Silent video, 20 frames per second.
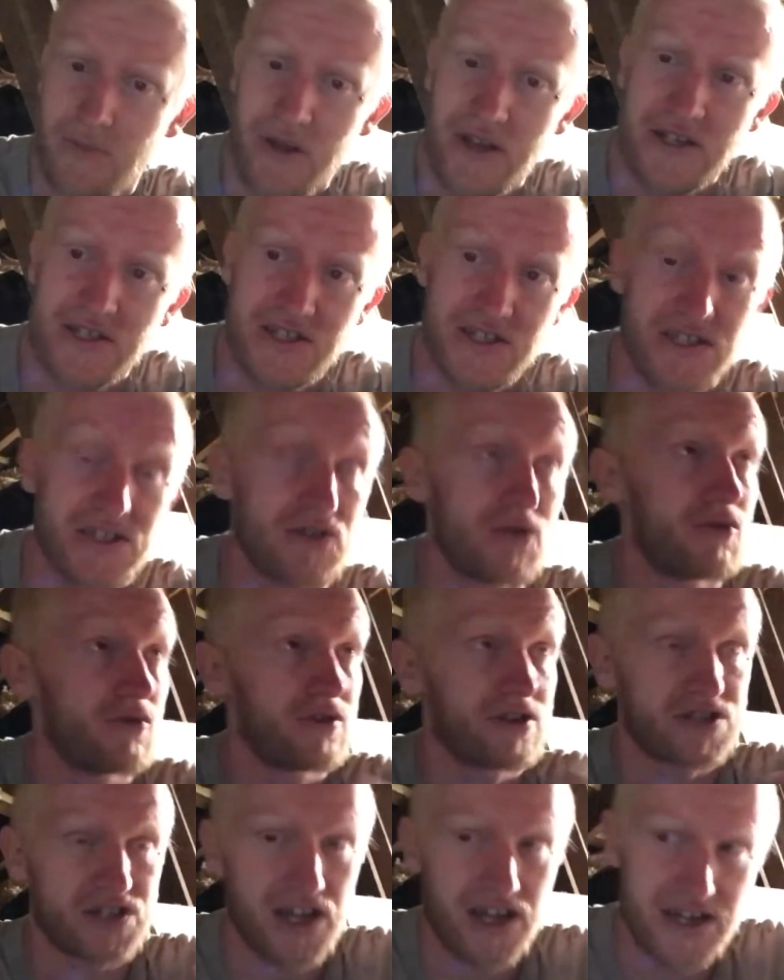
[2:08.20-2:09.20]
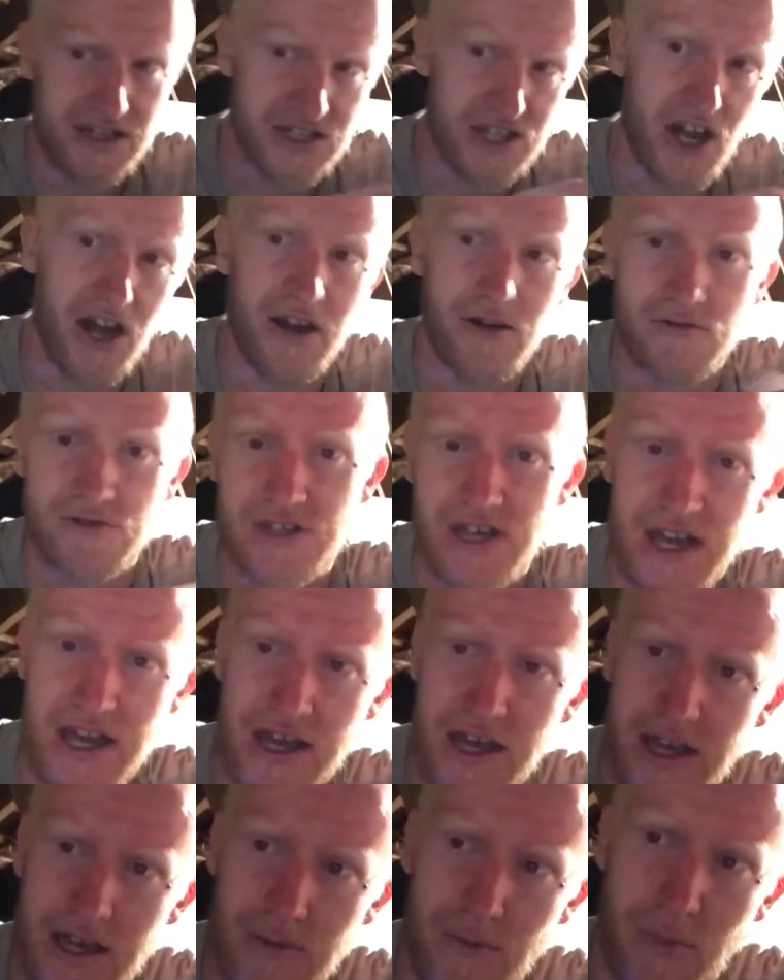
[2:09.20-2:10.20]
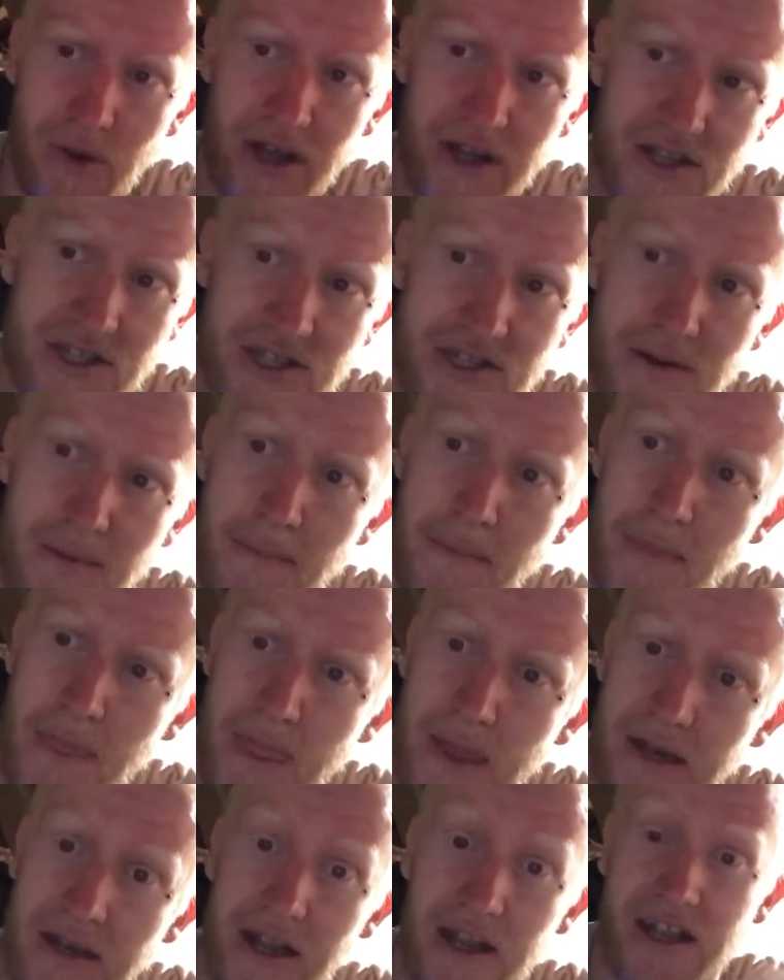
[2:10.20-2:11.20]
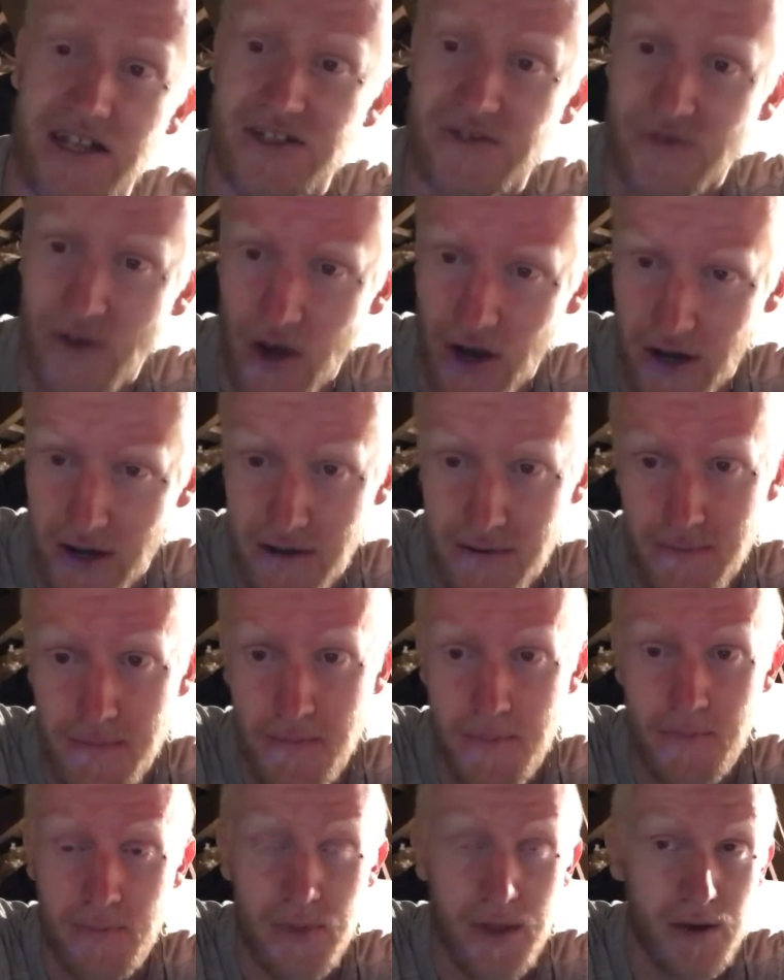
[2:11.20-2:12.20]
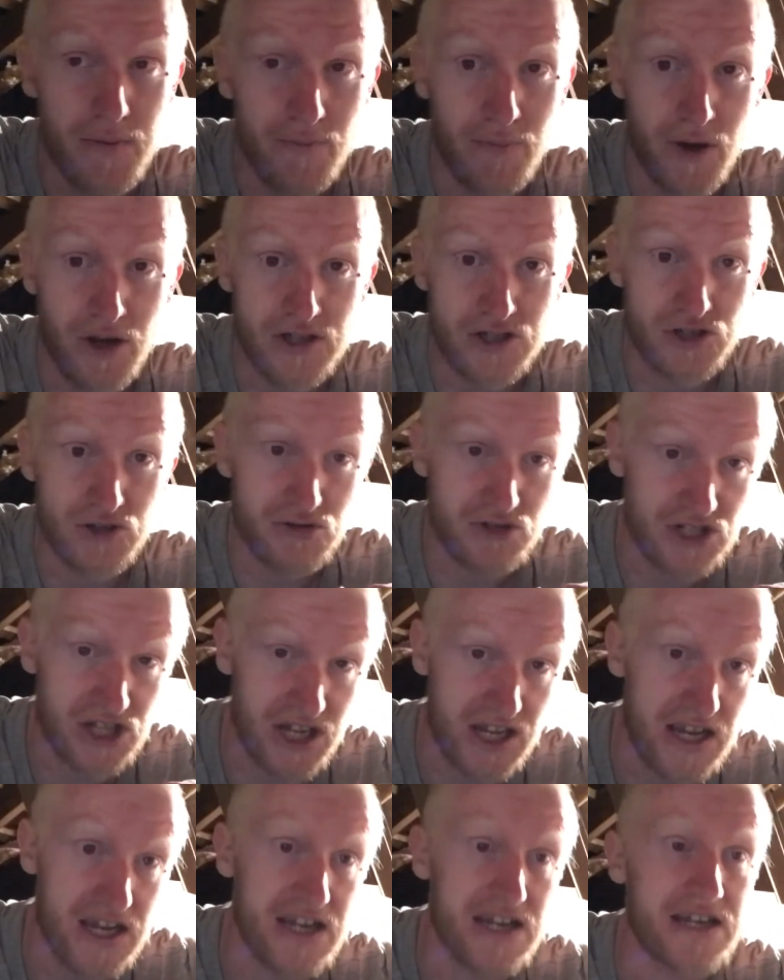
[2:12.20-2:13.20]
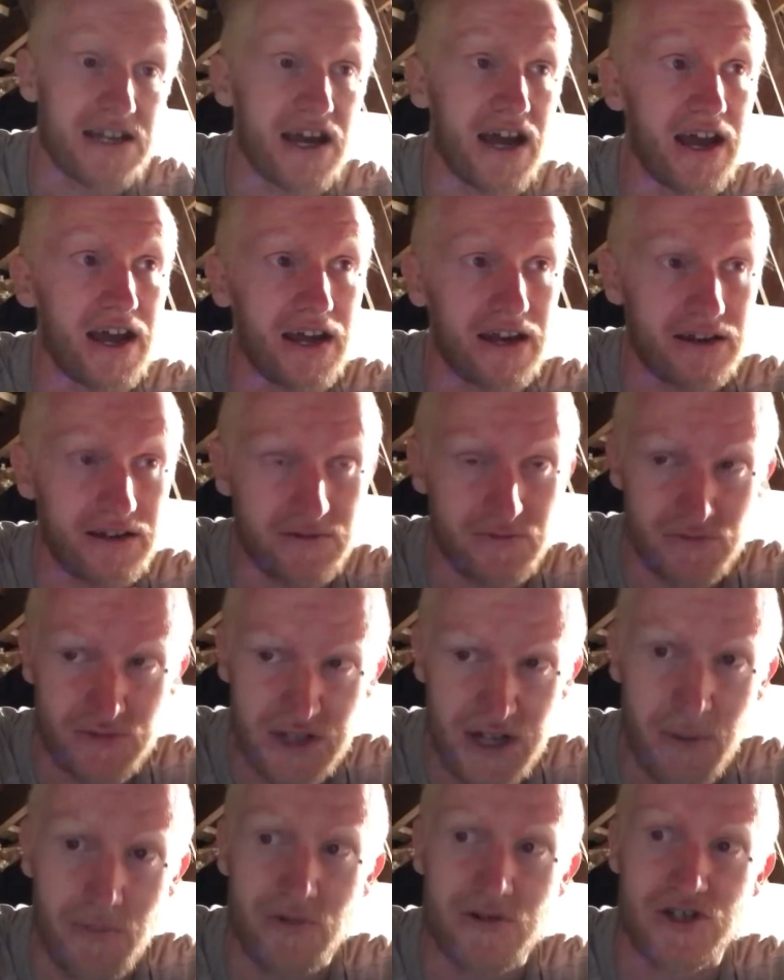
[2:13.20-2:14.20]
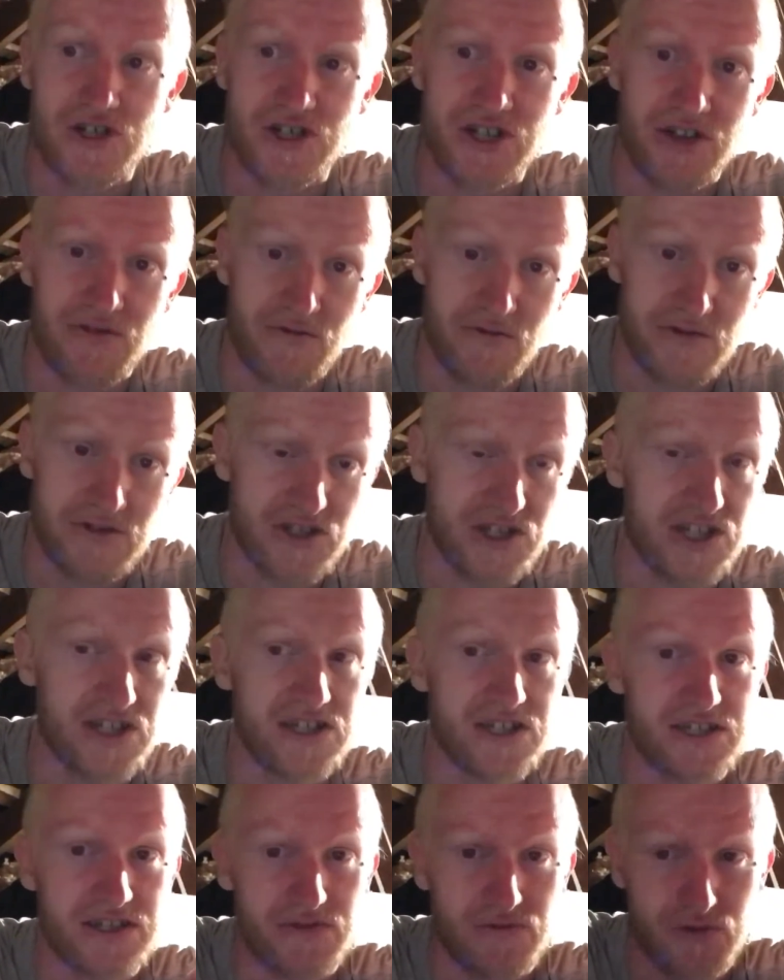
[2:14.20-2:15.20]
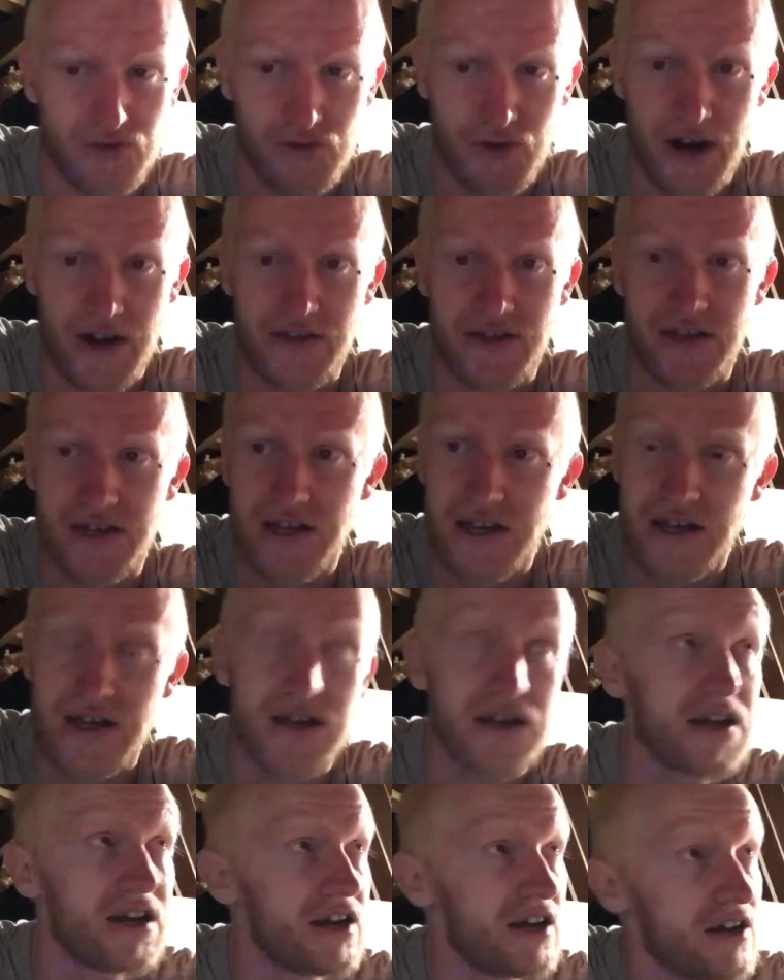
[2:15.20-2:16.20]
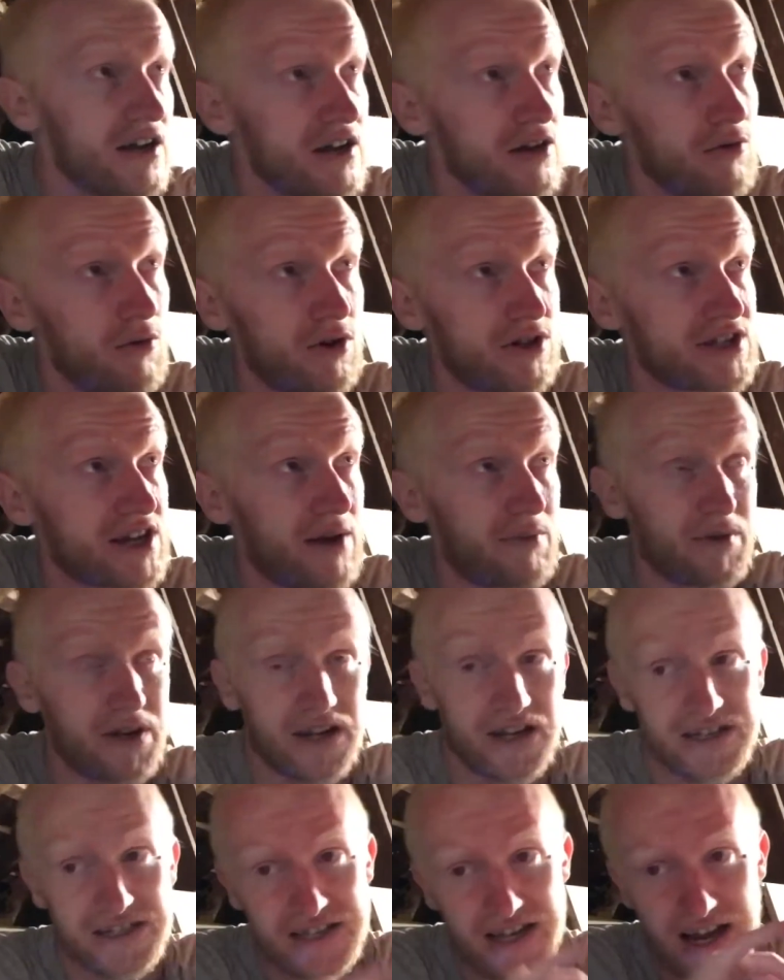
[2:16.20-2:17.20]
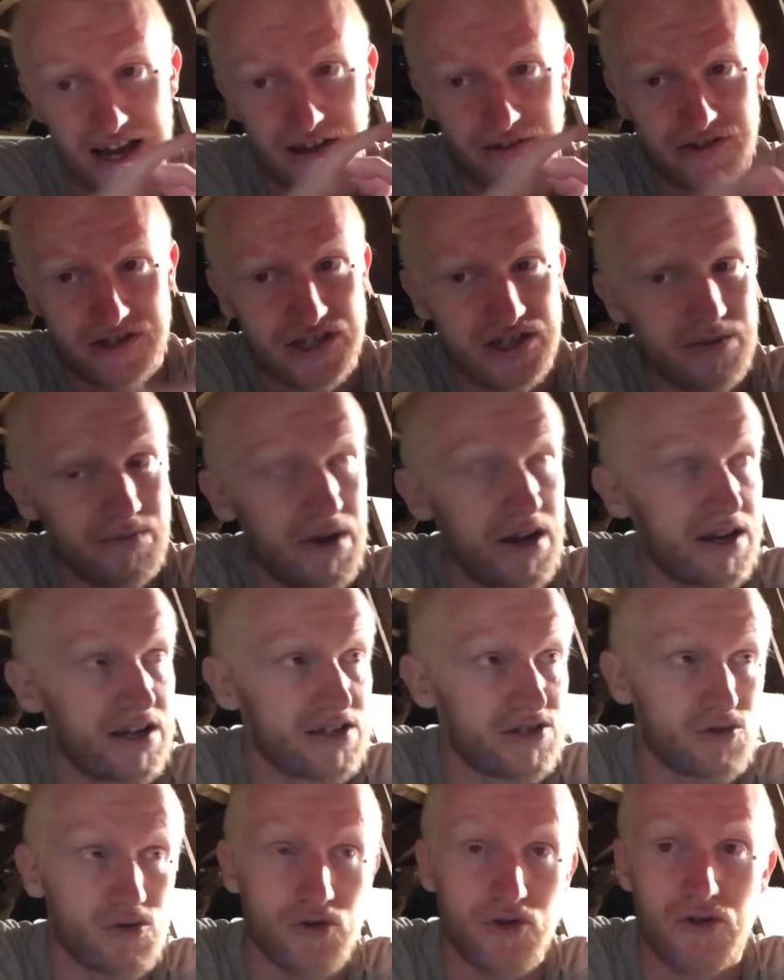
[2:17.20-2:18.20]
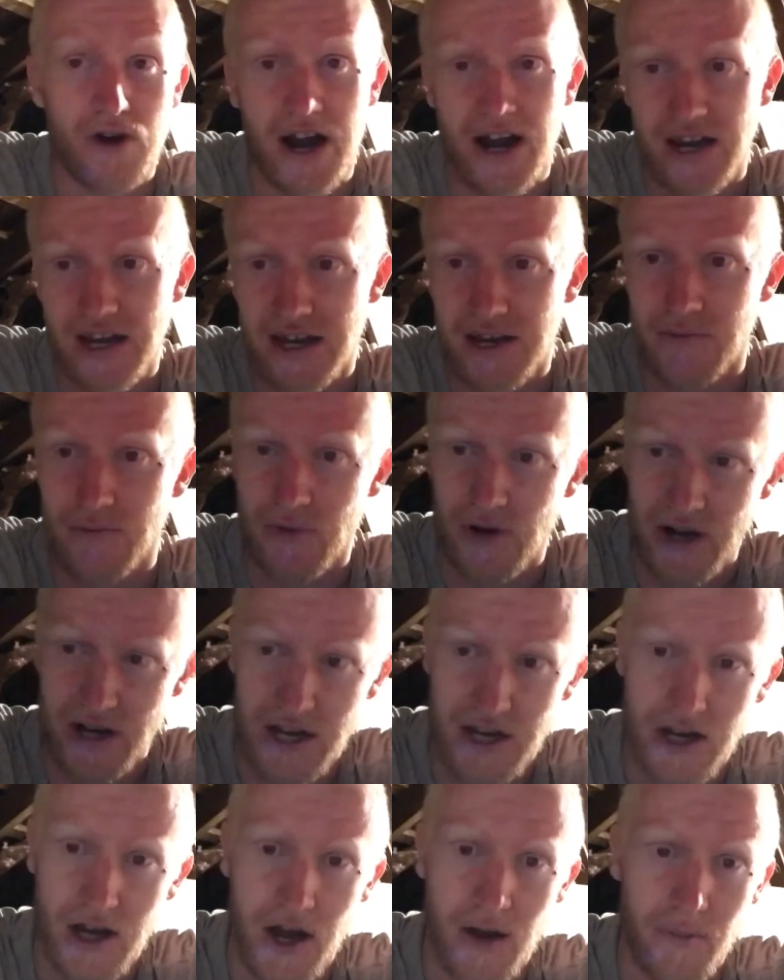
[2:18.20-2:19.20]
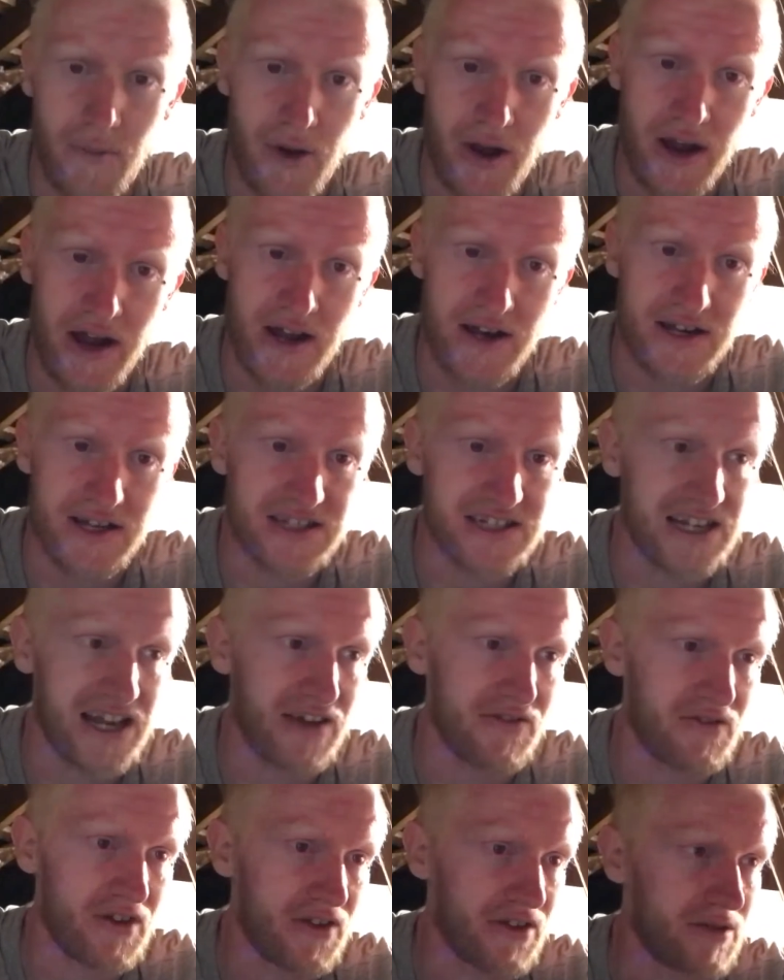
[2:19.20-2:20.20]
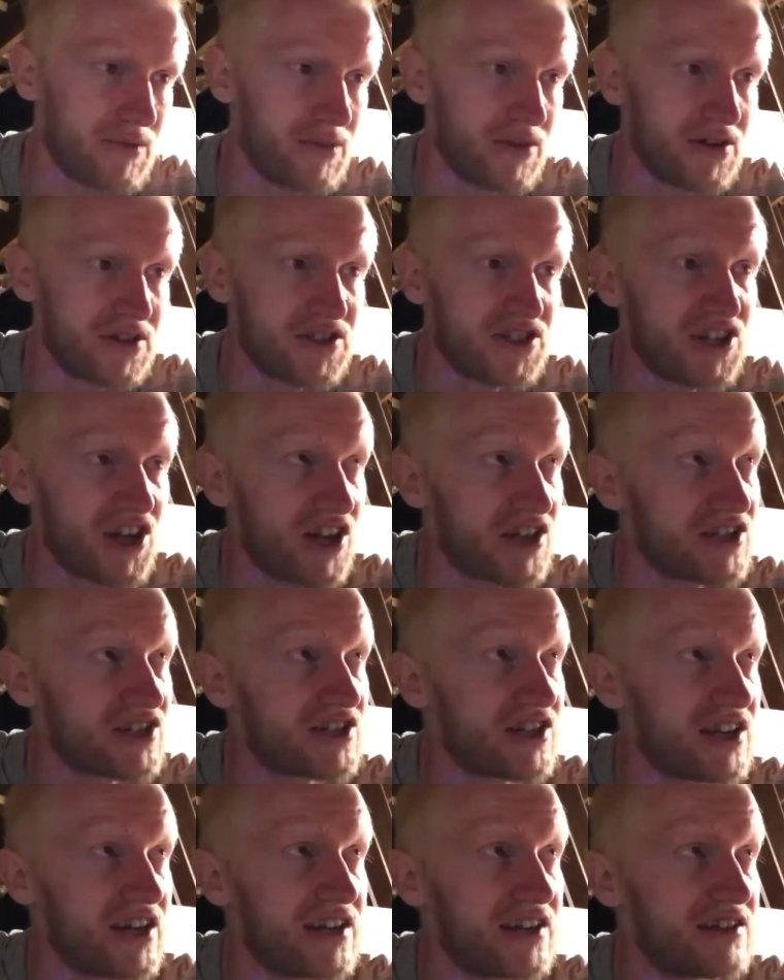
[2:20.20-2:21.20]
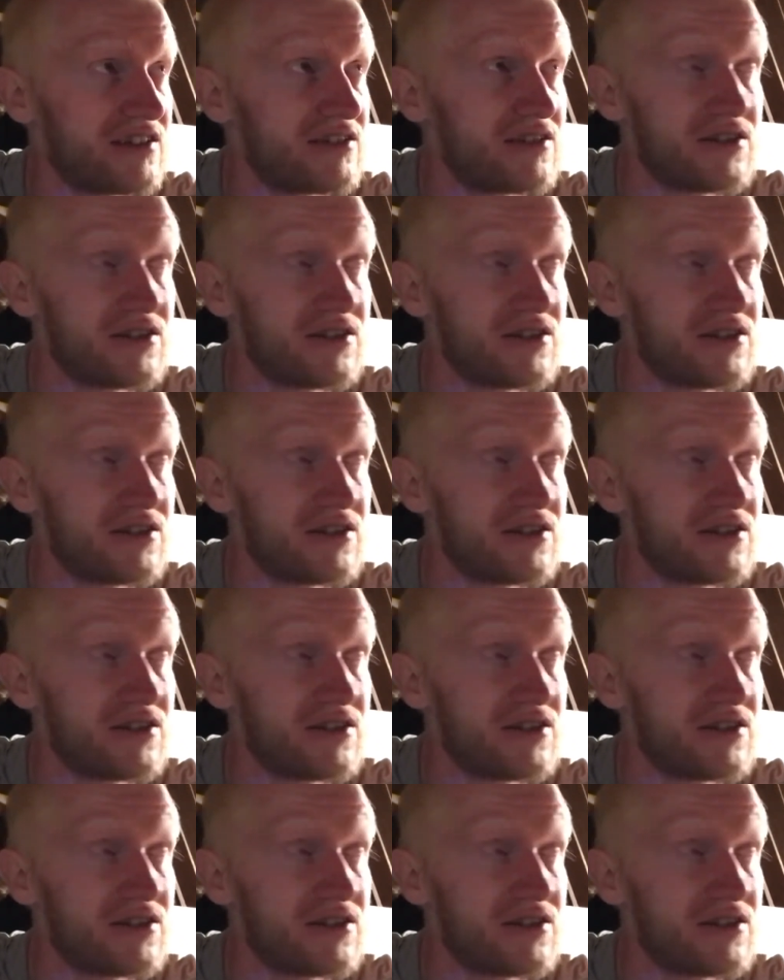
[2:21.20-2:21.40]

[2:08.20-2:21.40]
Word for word: pieces or the slate tiles in place now that's fine but due to heat and temperature differences throughout the year what's happening is now the cement is all cracking and breaking up and has left nothing but dust and